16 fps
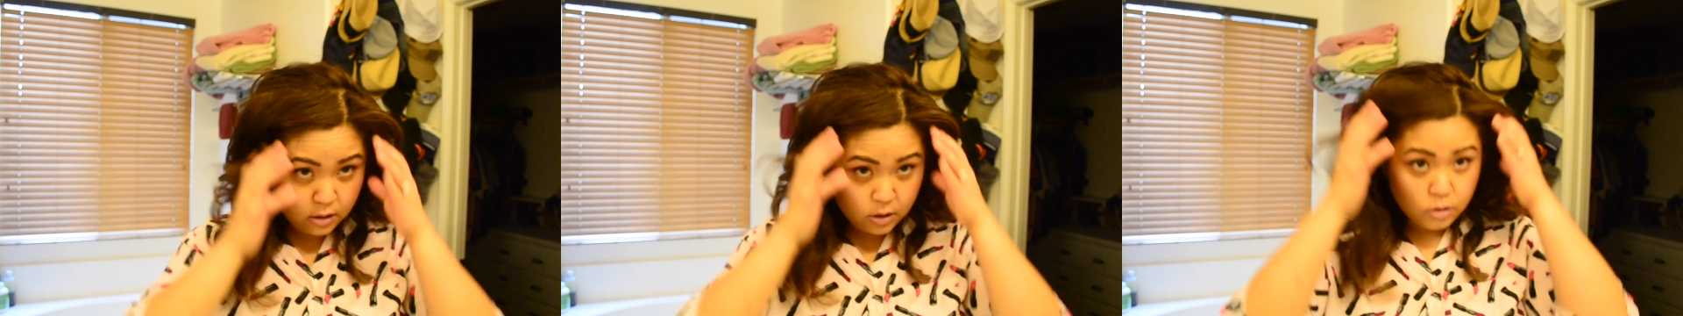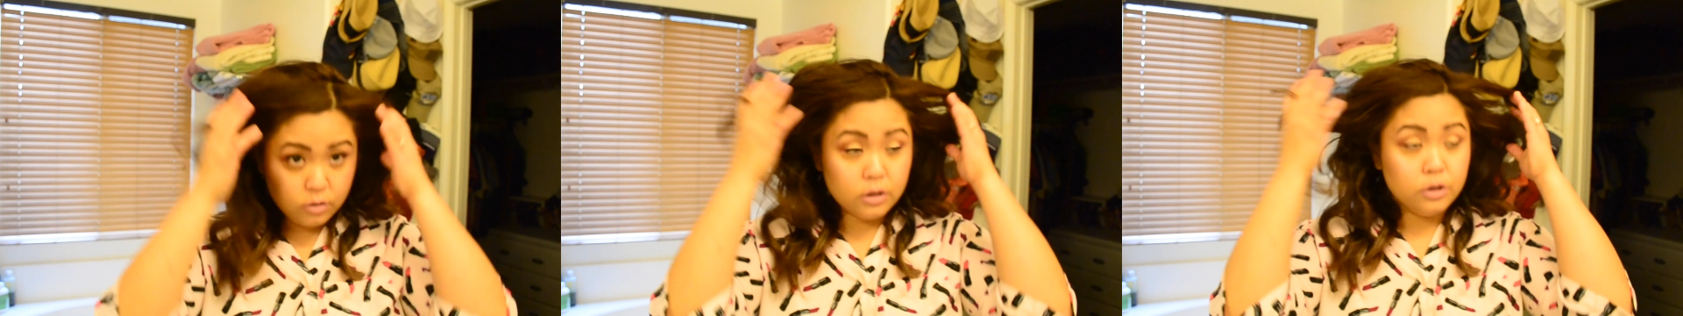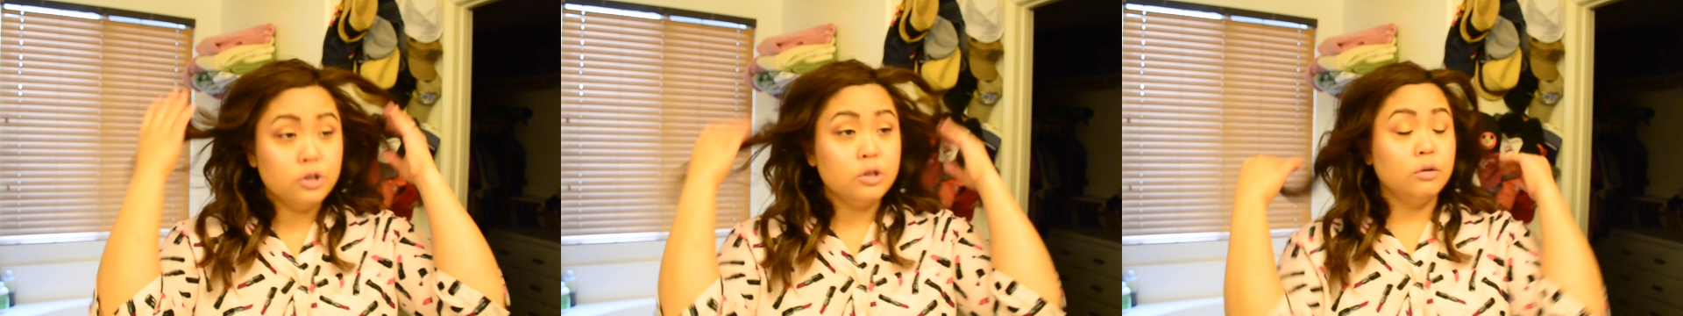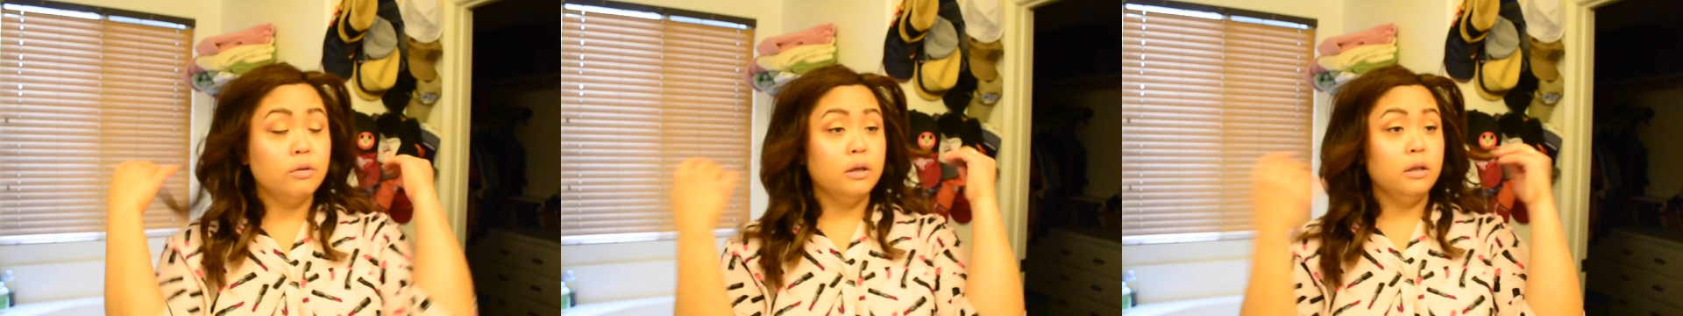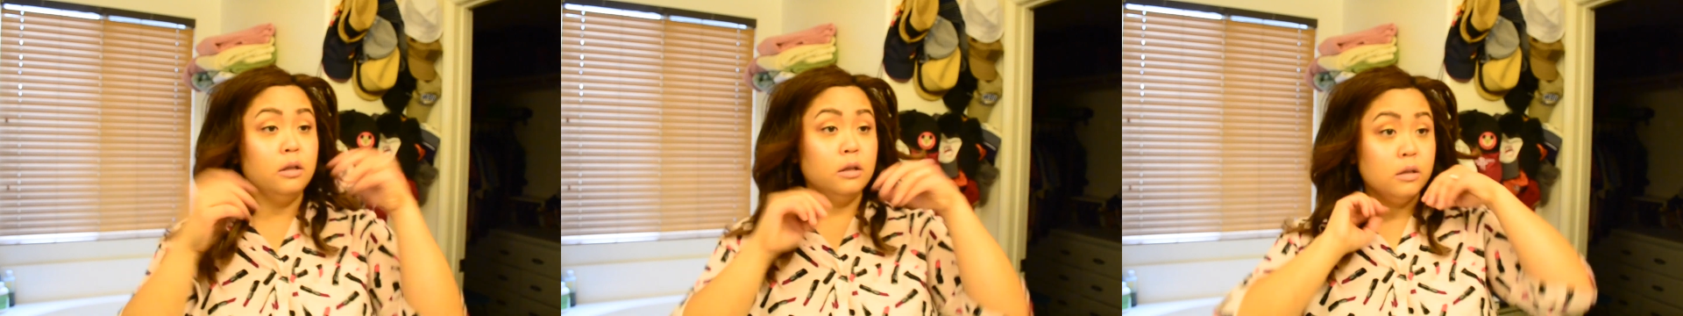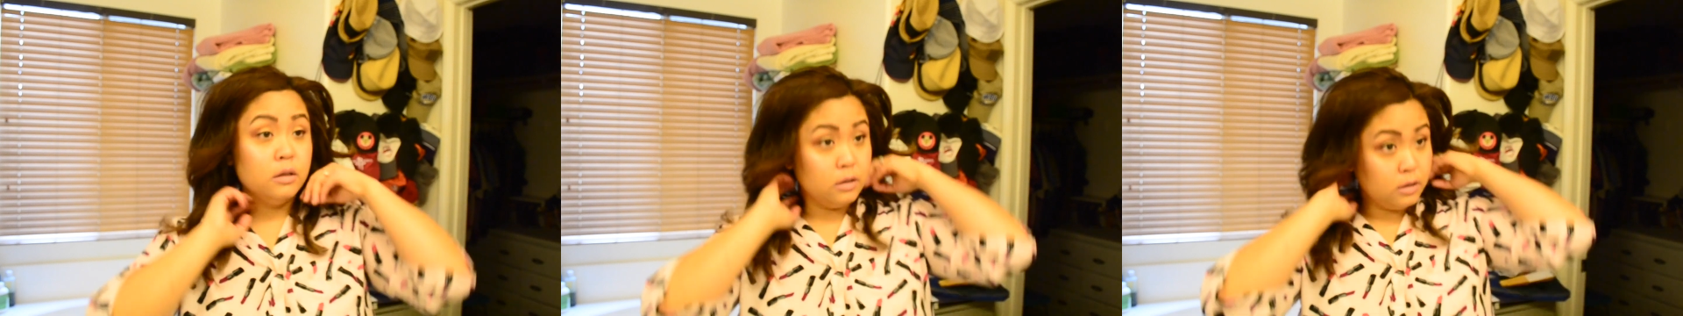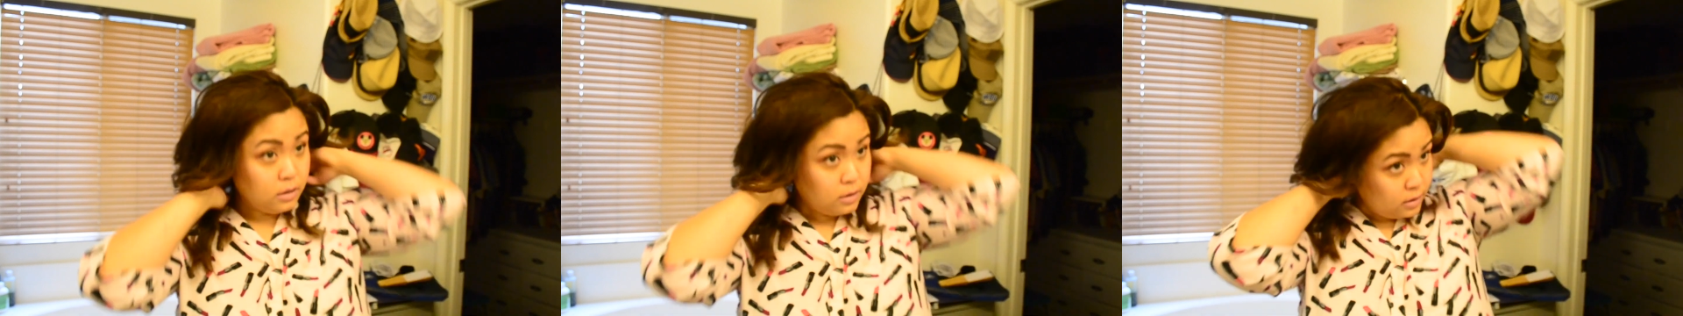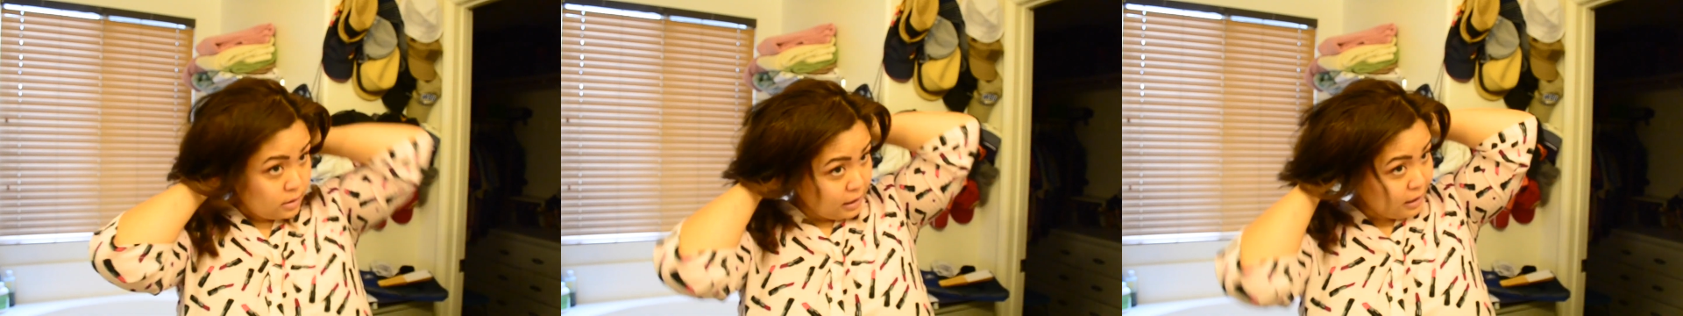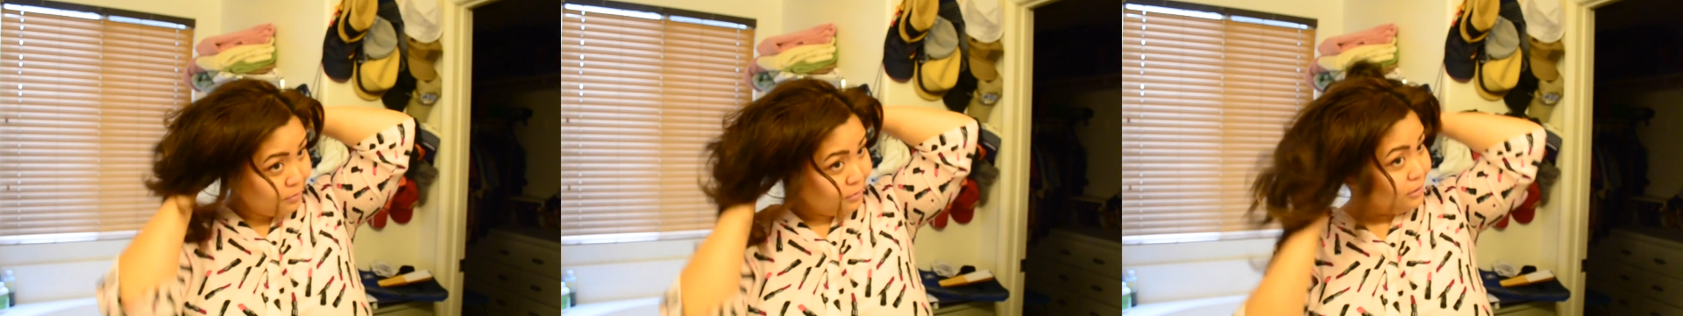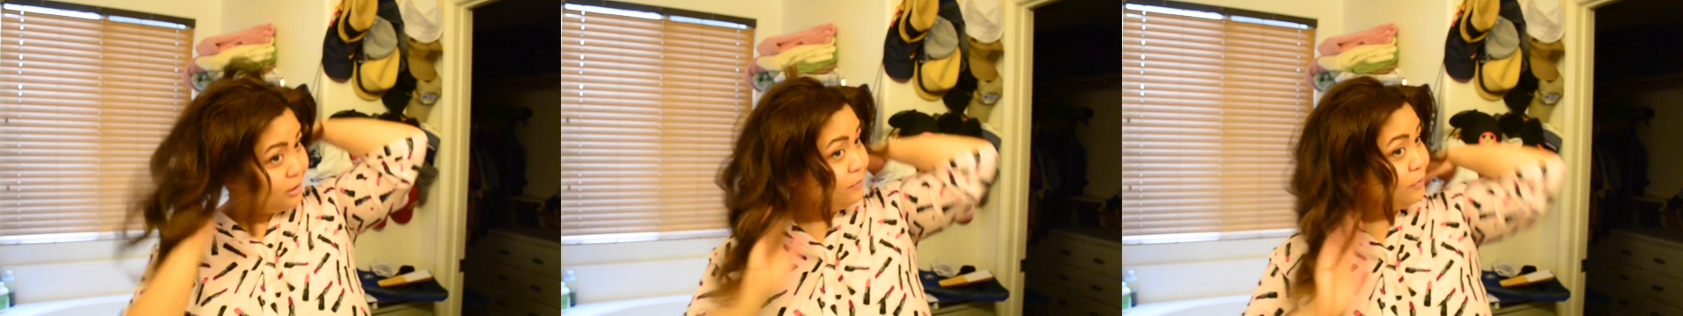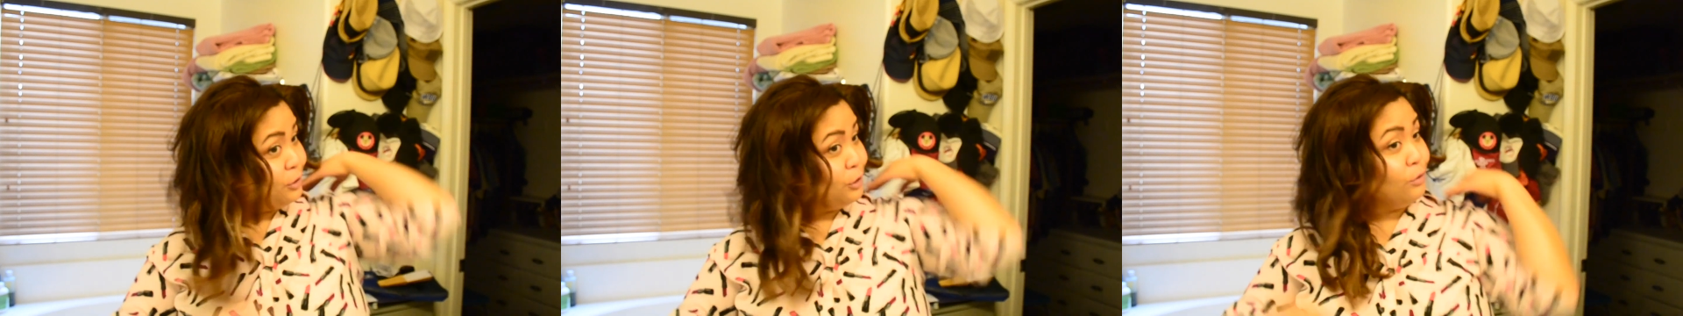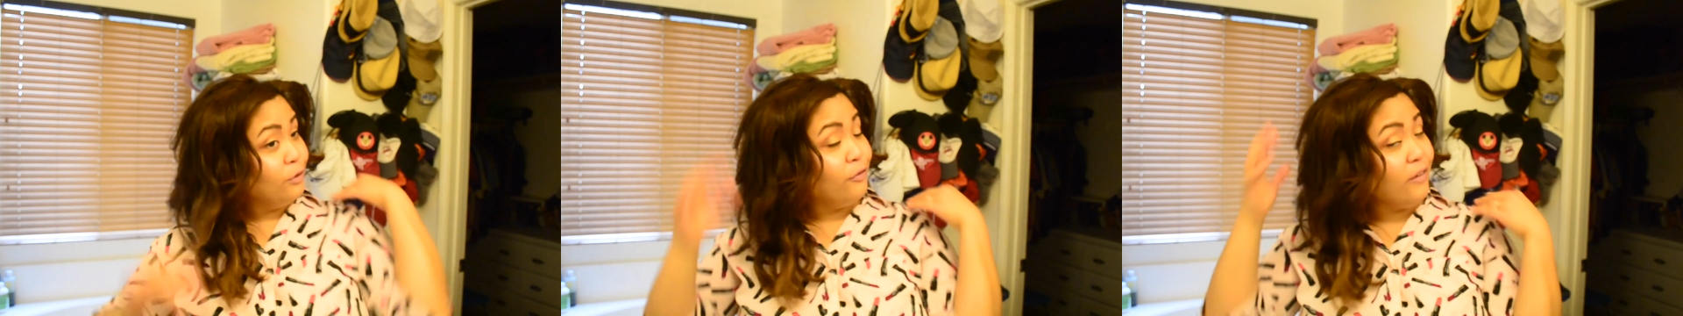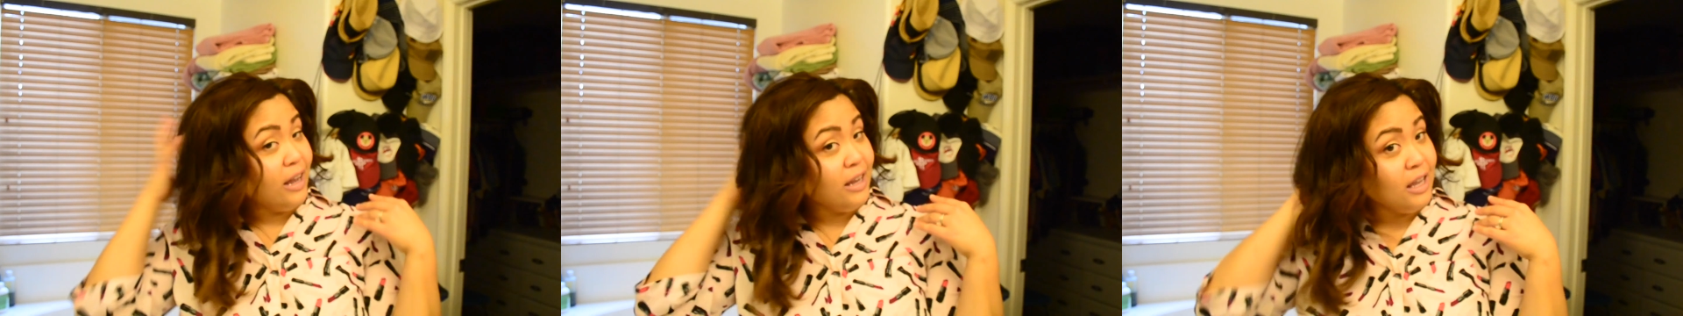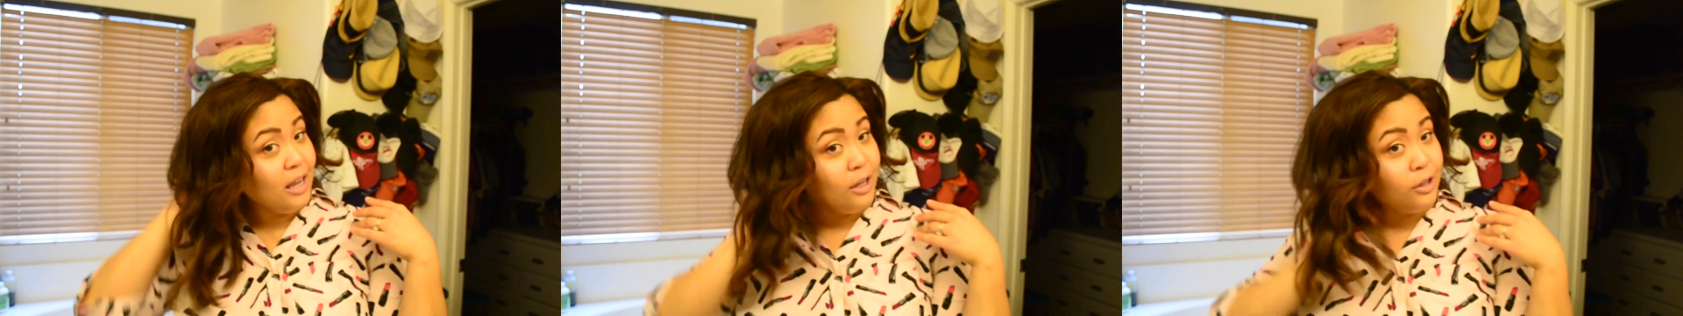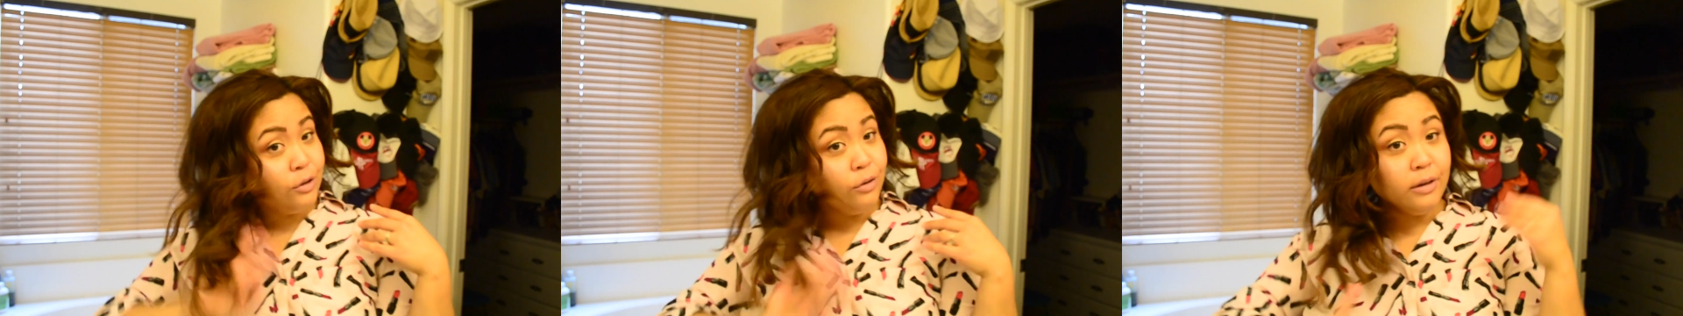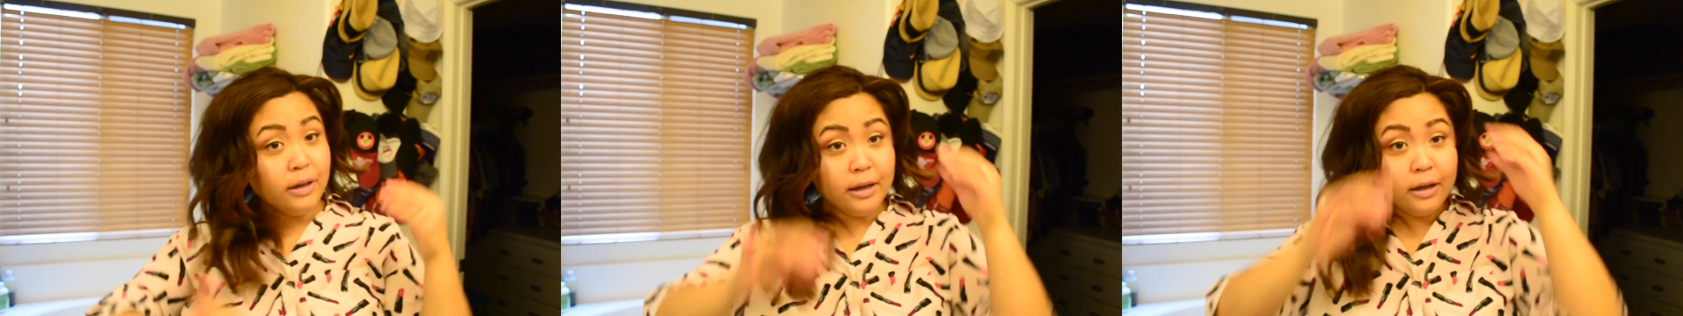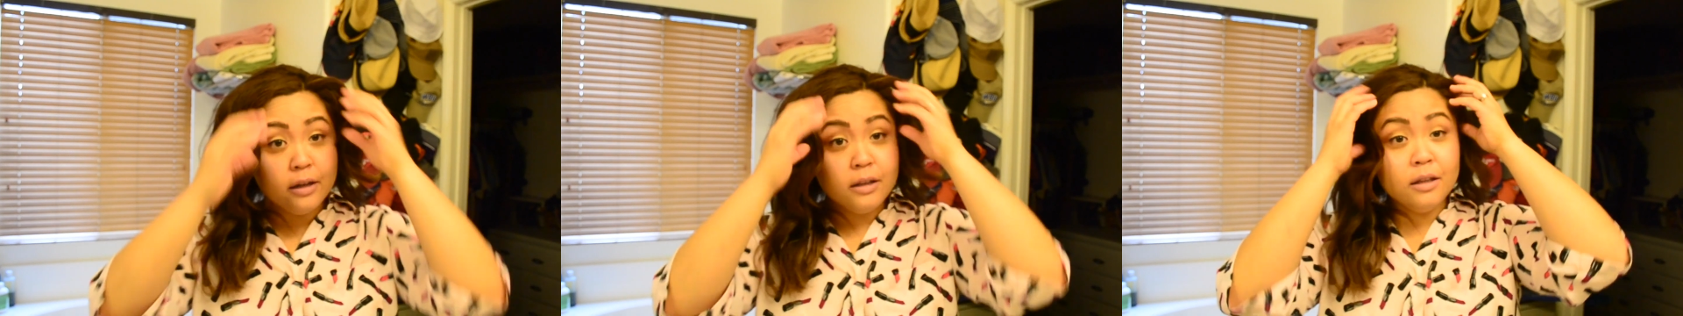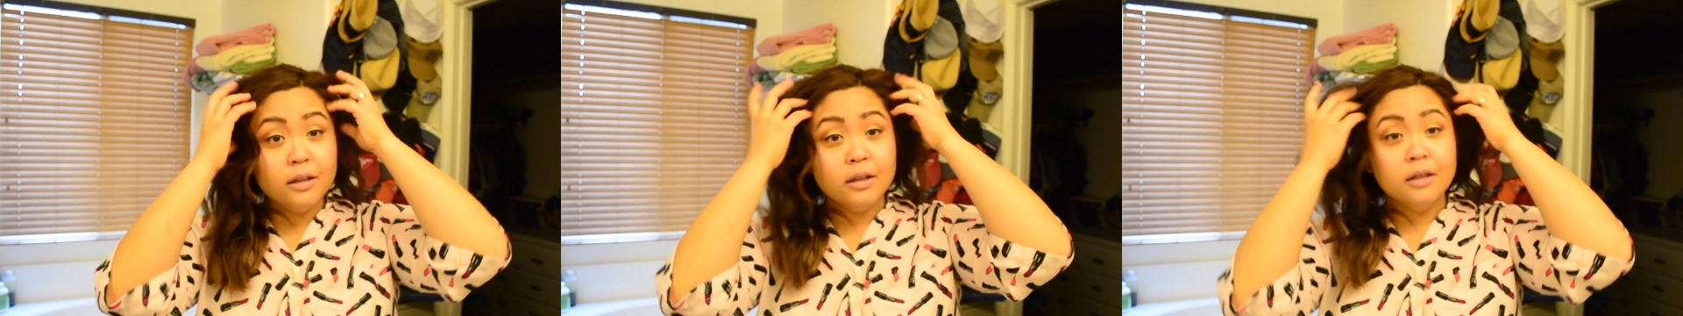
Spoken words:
You can do it. I believe in you. If I can, you can.